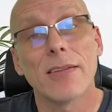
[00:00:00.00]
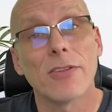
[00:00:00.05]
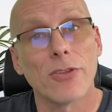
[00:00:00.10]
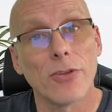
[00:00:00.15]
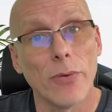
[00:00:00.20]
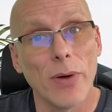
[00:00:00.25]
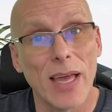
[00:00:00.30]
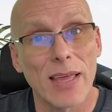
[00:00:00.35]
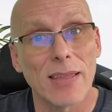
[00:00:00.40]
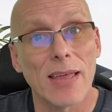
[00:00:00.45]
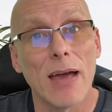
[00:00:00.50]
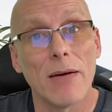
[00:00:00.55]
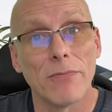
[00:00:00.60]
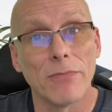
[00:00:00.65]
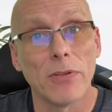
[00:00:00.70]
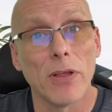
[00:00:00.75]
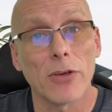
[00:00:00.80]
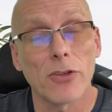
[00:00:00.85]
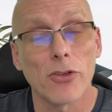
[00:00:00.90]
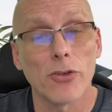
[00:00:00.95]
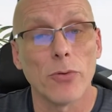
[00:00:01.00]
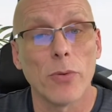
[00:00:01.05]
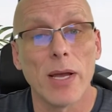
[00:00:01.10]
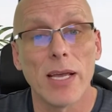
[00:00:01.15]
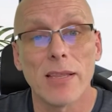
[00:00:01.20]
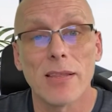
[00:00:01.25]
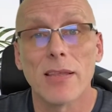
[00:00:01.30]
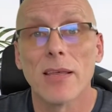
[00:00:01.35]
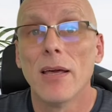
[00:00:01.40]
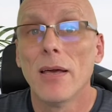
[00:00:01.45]
So as that
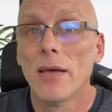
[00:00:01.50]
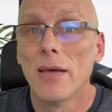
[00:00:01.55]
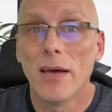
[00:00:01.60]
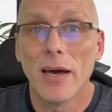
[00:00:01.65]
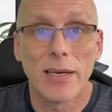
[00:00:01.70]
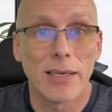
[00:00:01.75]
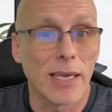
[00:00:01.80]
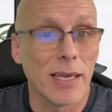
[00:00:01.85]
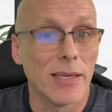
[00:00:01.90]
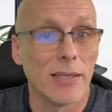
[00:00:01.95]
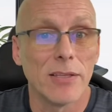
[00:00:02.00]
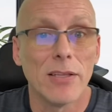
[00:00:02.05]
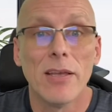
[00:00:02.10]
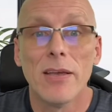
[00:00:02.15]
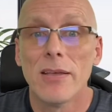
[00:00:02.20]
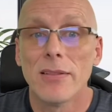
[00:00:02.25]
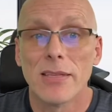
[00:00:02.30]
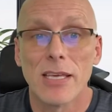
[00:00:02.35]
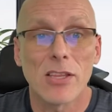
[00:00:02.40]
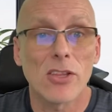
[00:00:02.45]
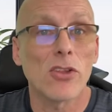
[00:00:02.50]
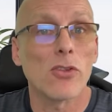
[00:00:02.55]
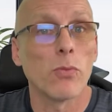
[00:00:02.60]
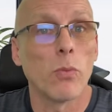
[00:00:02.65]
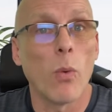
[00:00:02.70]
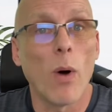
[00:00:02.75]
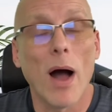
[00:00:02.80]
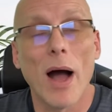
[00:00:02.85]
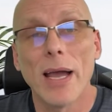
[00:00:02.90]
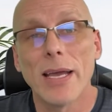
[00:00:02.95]
fluctuates, again, this is
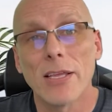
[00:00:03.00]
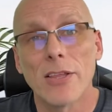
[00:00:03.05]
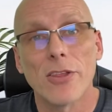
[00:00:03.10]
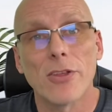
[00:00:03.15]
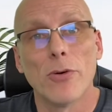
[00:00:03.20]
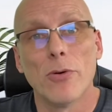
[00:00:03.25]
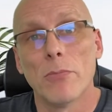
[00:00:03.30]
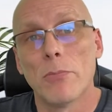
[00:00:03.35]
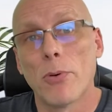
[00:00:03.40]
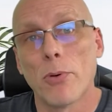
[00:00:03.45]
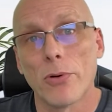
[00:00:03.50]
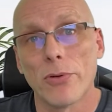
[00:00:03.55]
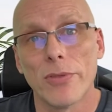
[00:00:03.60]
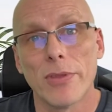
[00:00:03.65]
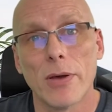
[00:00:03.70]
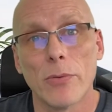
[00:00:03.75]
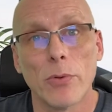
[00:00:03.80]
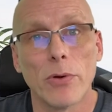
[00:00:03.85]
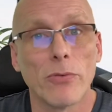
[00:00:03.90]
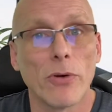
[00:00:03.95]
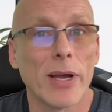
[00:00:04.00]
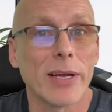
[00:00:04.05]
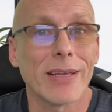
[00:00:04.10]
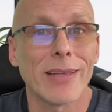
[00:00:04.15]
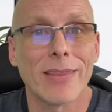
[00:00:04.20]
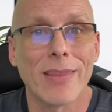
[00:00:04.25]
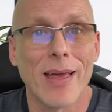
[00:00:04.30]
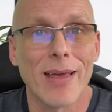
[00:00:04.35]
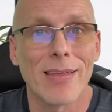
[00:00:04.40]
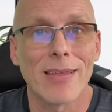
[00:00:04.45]
why it's so important that we
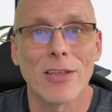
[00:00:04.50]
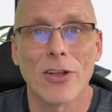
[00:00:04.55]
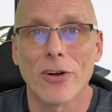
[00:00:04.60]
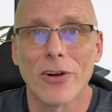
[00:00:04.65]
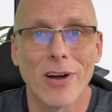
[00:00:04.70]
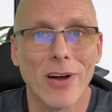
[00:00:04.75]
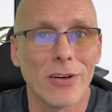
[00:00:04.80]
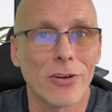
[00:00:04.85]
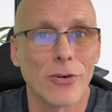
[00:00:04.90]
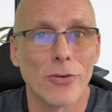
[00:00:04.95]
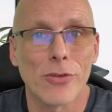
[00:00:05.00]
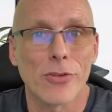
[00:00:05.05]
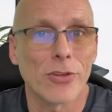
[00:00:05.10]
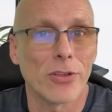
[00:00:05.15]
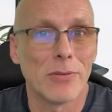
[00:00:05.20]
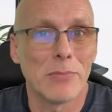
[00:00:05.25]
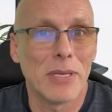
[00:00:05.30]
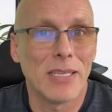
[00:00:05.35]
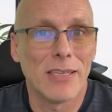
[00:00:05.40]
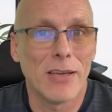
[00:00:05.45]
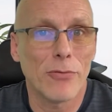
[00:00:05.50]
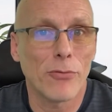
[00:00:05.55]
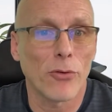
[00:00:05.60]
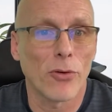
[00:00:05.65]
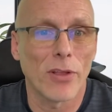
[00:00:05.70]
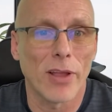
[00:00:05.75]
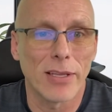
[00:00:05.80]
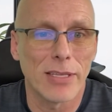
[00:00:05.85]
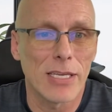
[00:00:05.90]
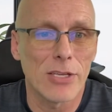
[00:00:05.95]
recognize that our hunger is going to be
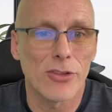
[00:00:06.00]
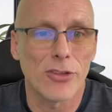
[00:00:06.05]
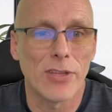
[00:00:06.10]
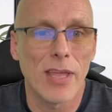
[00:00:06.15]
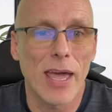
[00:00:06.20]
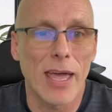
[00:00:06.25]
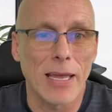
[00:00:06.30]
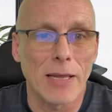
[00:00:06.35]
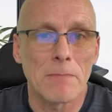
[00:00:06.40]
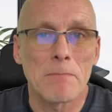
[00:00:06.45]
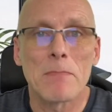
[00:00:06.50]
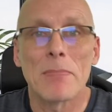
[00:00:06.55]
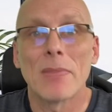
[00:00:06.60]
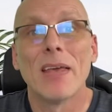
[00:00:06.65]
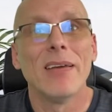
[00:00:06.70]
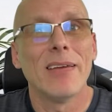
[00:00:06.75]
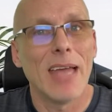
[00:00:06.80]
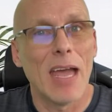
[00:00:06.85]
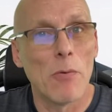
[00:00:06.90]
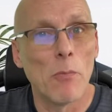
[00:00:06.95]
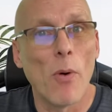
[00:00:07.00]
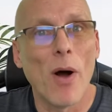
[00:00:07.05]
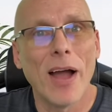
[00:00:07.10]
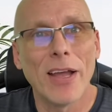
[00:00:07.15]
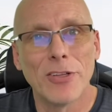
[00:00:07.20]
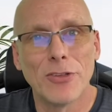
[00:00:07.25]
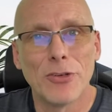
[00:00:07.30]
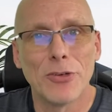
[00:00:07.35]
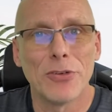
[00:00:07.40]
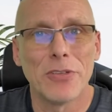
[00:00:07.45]
different on each day, and why
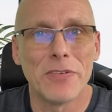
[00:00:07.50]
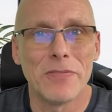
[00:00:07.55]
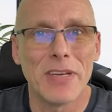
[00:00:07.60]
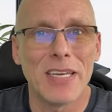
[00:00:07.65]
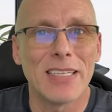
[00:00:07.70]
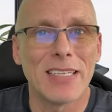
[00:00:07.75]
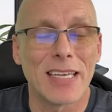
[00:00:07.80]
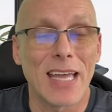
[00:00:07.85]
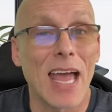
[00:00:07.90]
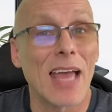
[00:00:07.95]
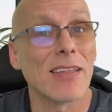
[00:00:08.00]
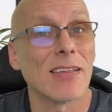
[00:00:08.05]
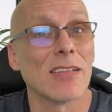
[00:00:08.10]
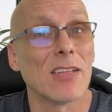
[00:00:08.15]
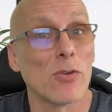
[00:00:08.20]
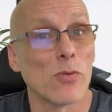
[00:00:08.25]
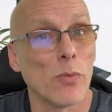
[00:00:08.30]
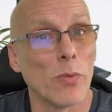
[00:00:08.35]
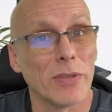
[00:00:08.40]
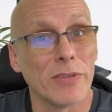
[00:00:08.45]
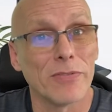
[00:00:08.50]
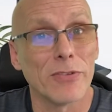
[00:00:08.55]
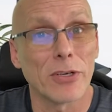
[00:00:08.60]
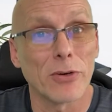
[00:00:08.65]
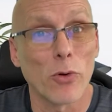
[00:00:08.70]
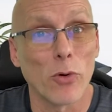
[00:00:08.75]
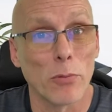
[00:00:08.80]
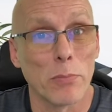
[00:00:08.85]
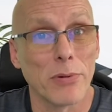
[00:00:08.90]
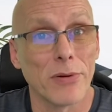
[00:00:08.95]
intuitive eating has it as one of the
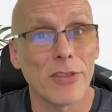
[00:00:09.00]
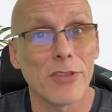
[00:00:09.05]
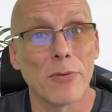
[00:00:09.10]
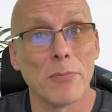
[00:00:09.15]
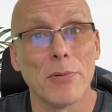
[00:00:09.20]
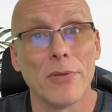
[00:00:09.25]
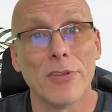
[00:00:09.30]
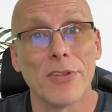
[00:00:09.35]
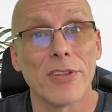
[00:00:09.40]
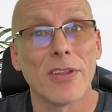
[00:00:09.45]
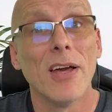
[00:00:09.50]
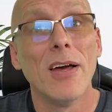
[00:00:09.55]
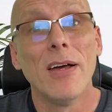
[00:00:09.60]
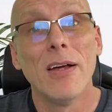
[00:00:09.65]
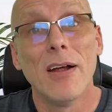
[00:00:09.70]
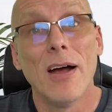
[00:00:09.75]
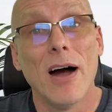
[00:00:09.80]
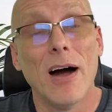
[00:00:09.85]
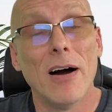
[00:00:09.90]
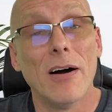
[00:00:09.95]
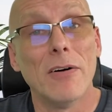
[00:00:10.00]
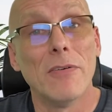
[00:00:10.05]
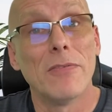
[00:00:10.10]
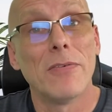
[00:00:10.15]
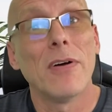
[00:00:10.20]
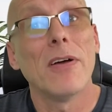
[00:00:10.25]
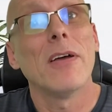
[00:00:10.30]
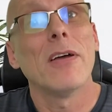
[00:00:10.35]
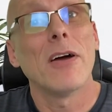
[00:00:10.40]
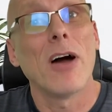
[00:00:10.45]
core principles of
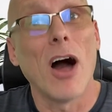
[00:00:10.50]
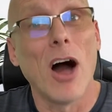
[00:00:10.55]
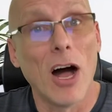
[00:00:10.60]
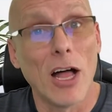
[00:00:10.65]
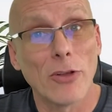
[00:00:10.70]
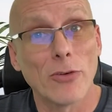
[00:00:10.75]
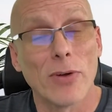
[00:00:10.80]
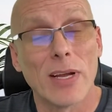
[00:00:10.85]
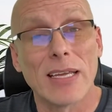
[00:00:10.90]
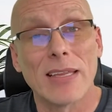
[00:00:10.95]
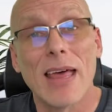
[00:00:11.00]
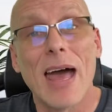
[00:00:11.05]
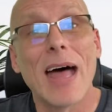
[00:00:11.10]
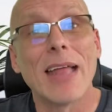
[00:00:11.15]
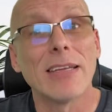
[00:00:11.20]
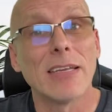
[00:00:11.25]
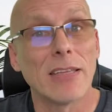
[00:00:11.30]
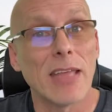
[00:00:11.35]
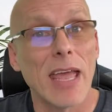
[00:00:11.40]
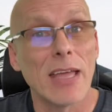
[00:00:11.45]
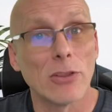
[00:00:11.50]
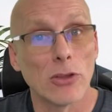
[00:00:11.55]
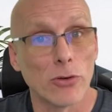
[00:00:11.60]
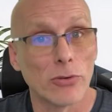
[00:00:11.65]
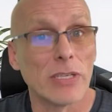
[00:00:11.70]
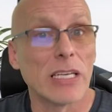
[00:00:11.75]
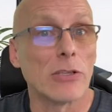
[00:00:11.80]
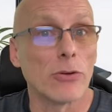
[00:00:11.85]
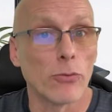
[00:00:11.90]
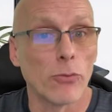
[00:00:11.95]
honoring that and
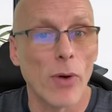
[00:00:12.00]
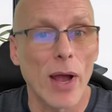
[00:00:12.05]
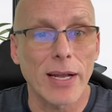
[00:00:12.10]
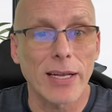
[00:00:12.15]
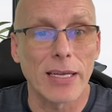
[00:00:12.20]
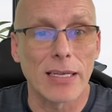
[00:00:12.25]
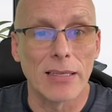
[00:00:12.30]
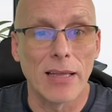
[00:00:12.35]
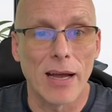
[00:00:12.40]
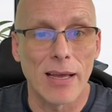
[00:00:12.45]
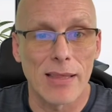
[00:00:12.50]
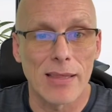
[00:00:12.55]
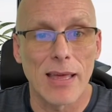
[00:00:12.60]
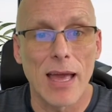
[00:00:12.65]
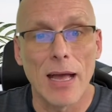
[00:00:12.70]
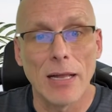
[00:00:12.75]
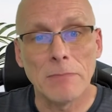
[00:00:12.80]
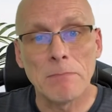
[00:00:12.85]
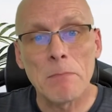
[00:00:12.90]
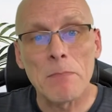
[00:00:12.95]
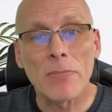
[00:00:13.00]
learning to recognize that.